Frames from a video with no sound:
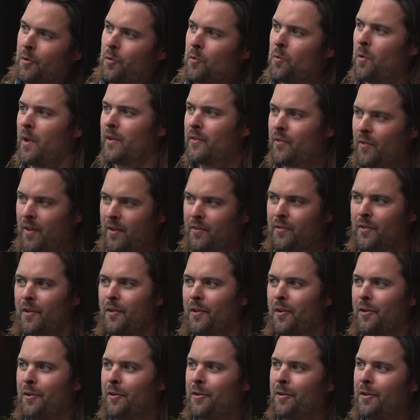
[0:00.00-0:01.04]
They're
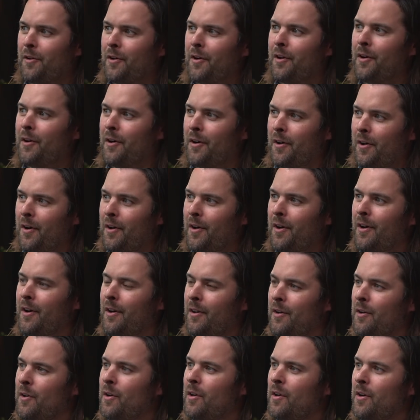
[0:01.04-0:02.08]
getting through college. They told
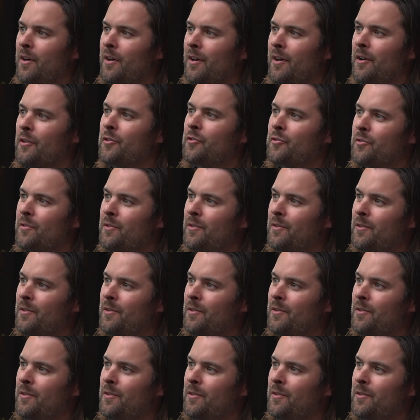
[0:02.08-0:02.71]
me that. And I'm like,